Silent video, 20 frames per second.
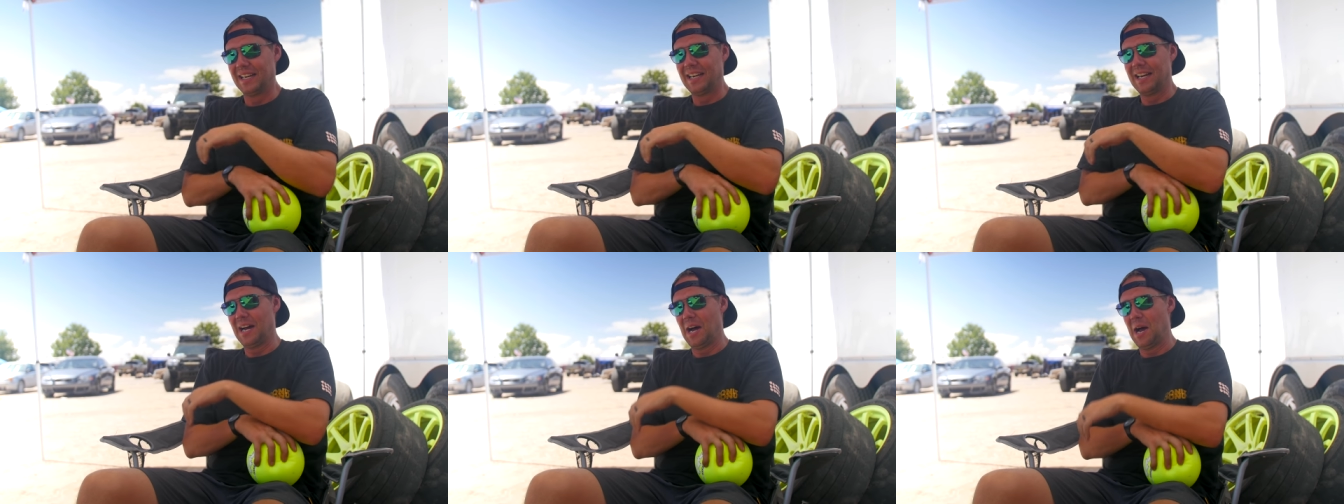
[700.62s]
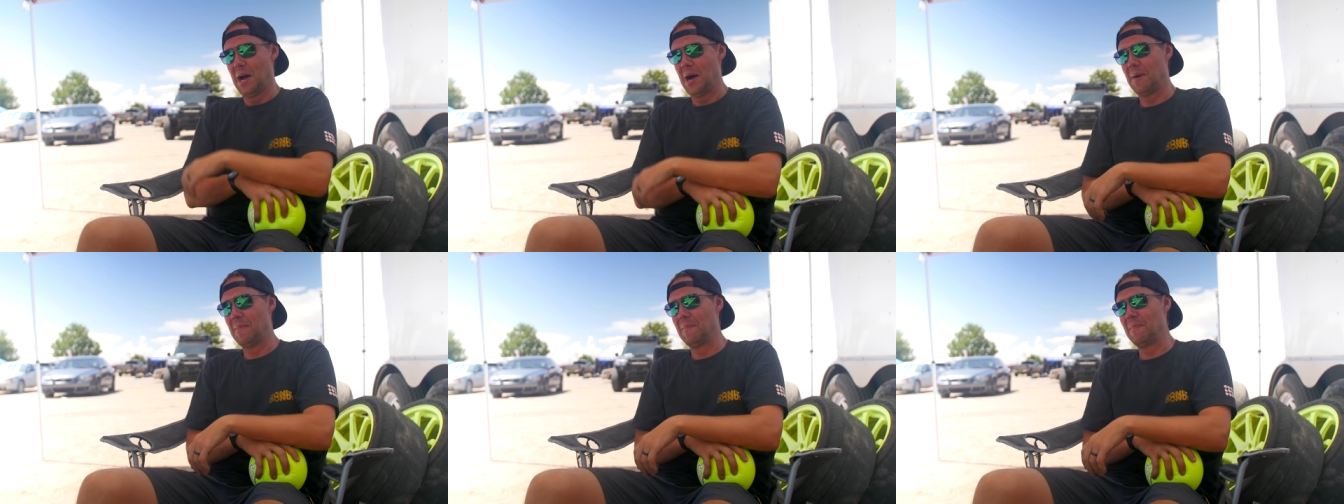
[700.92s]

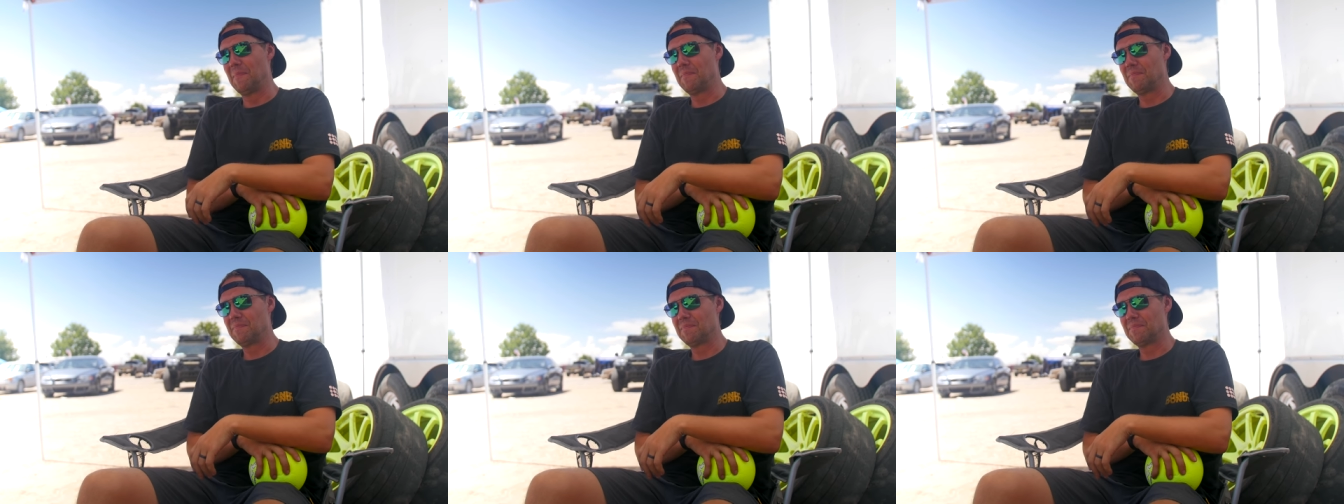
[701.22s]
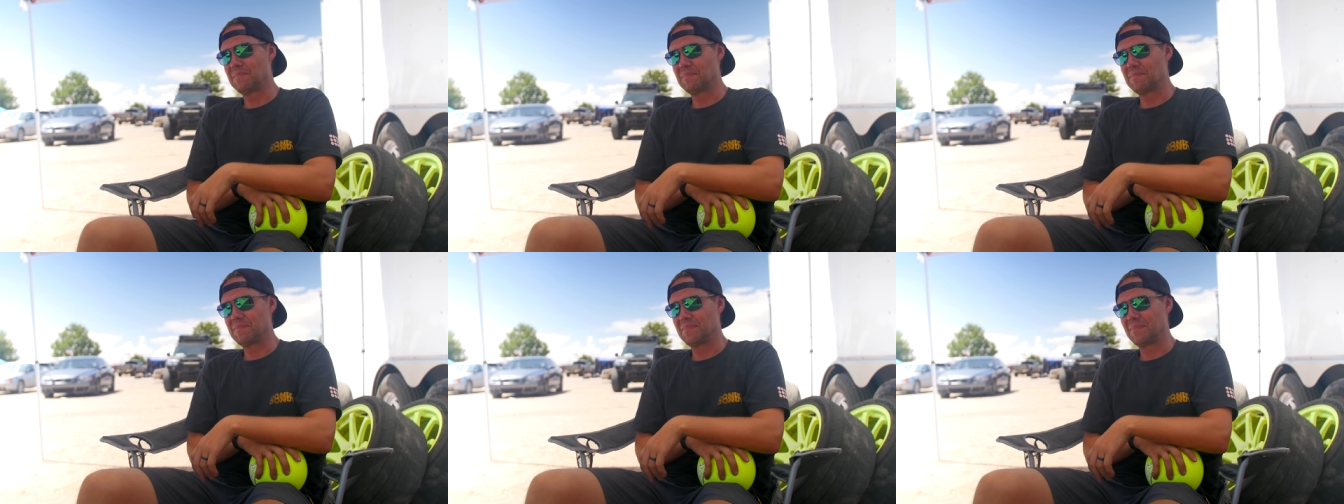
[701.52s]
Um,
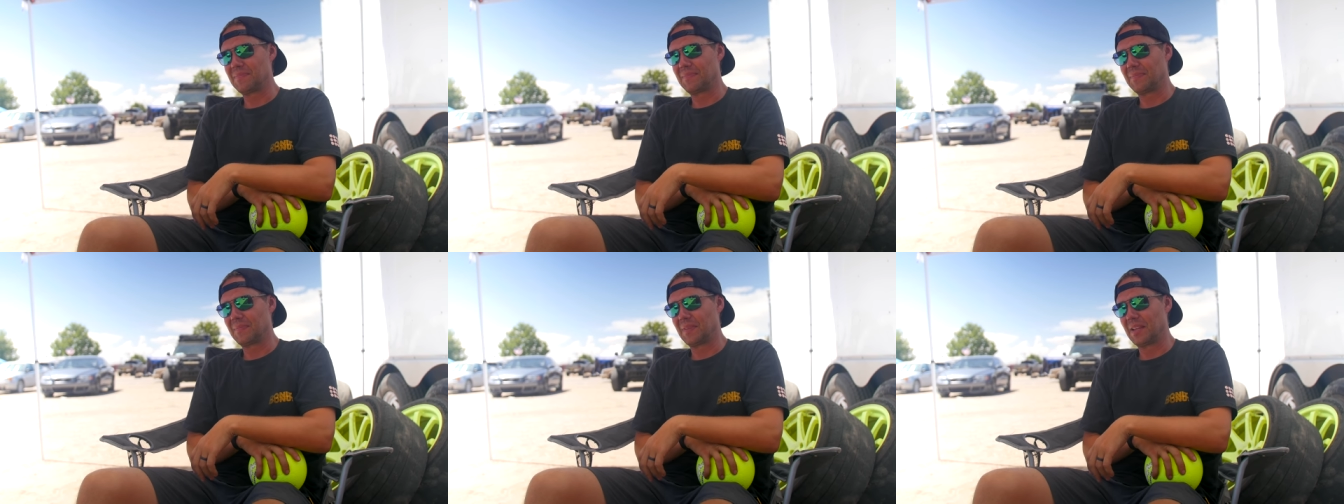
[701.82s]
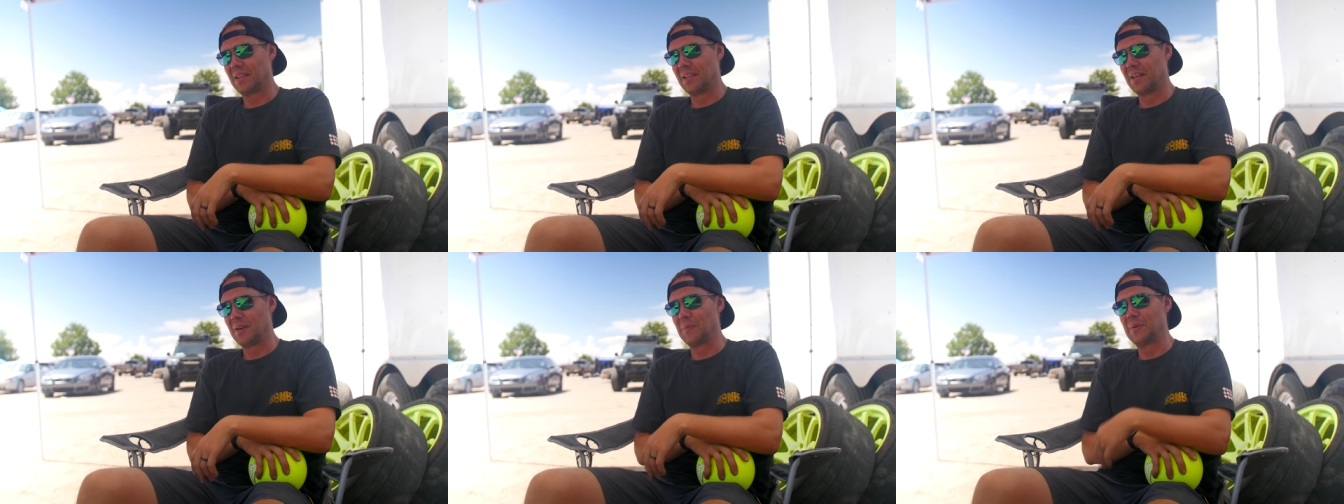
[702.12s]

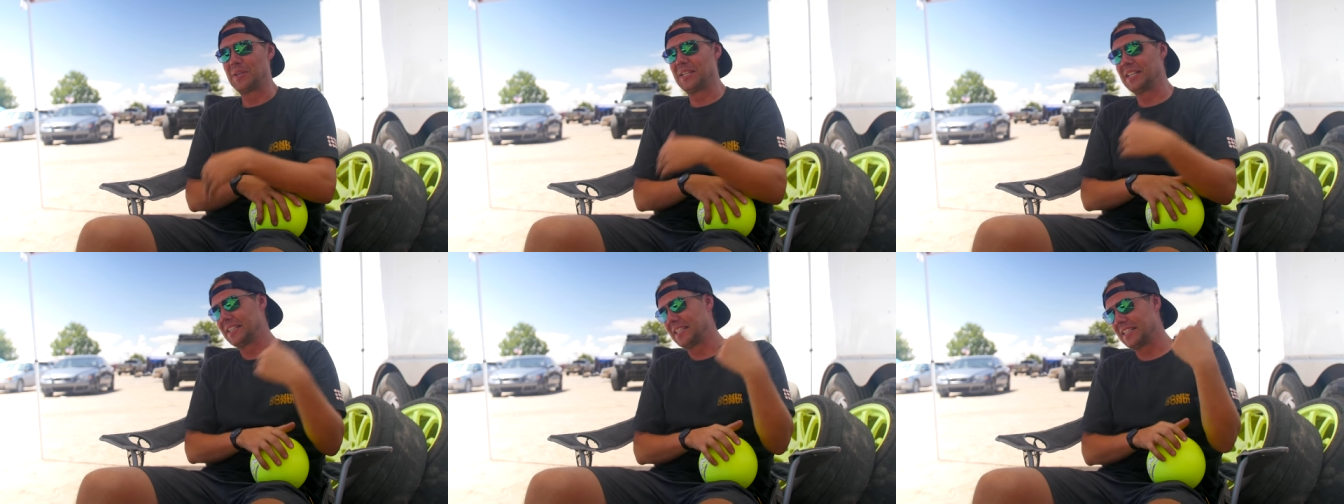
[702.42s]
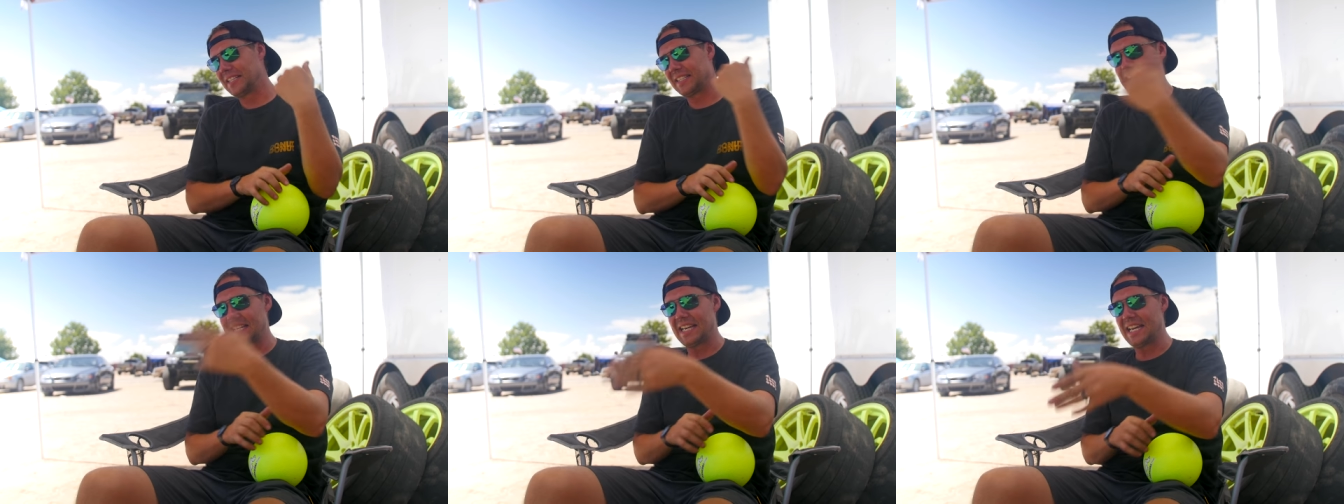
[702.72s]
we did
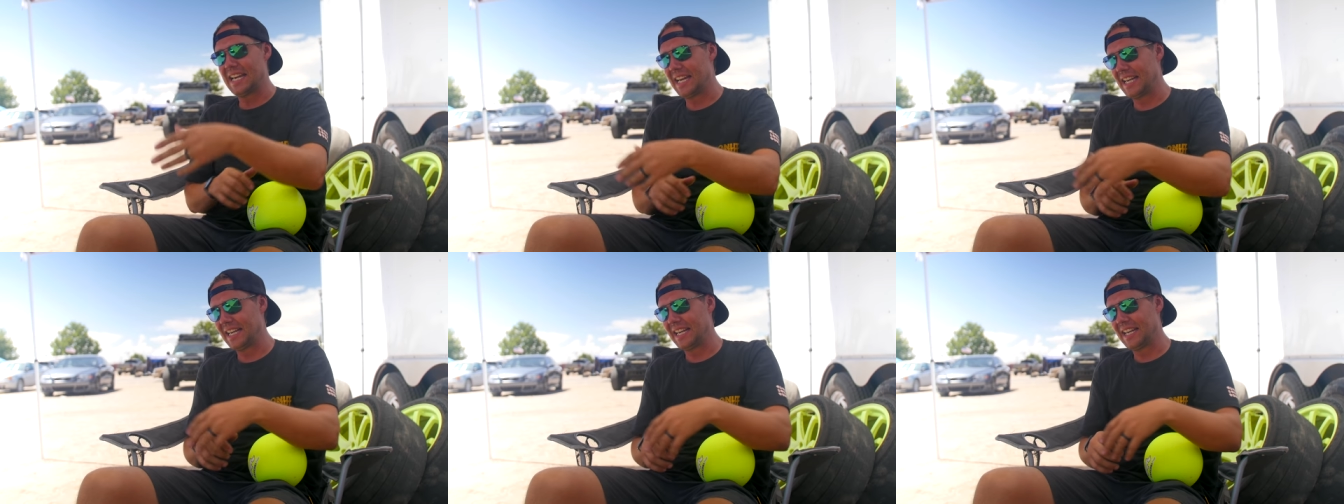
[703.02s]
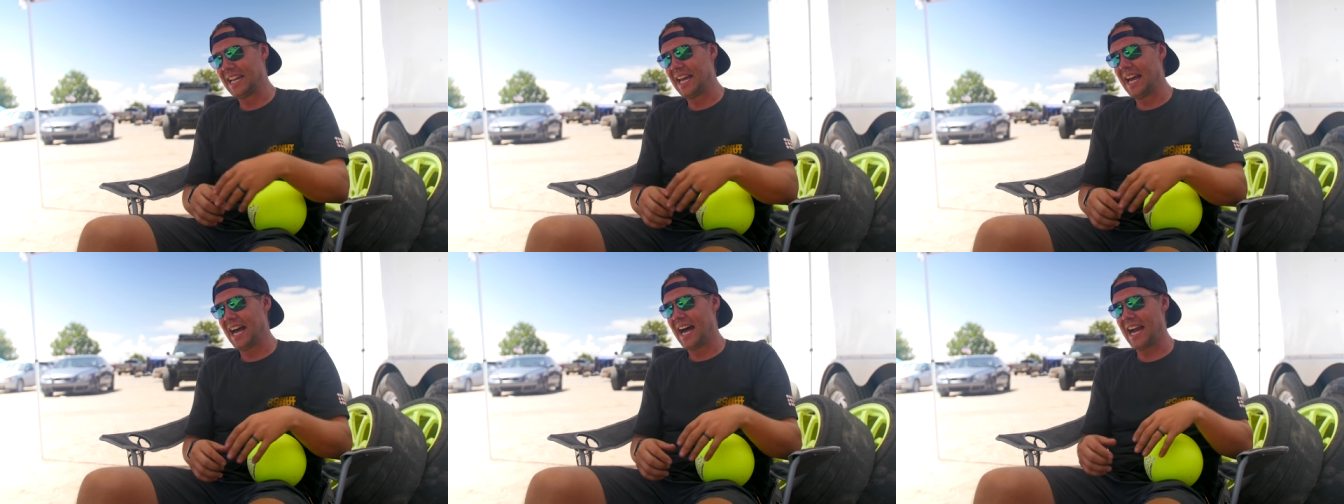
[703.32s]
the scene.
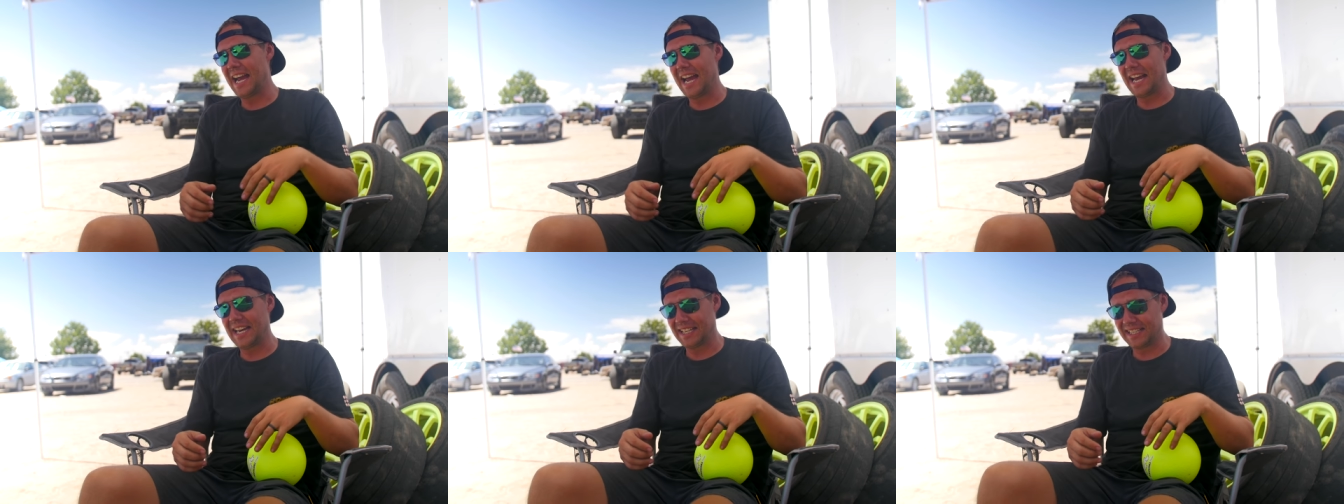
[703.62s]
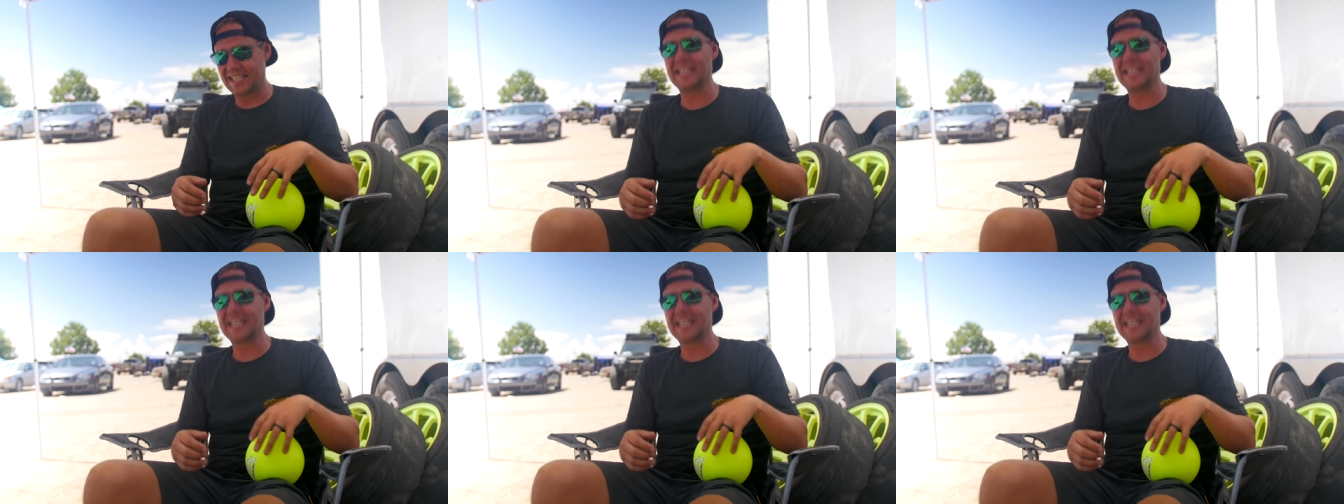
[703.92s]
I had to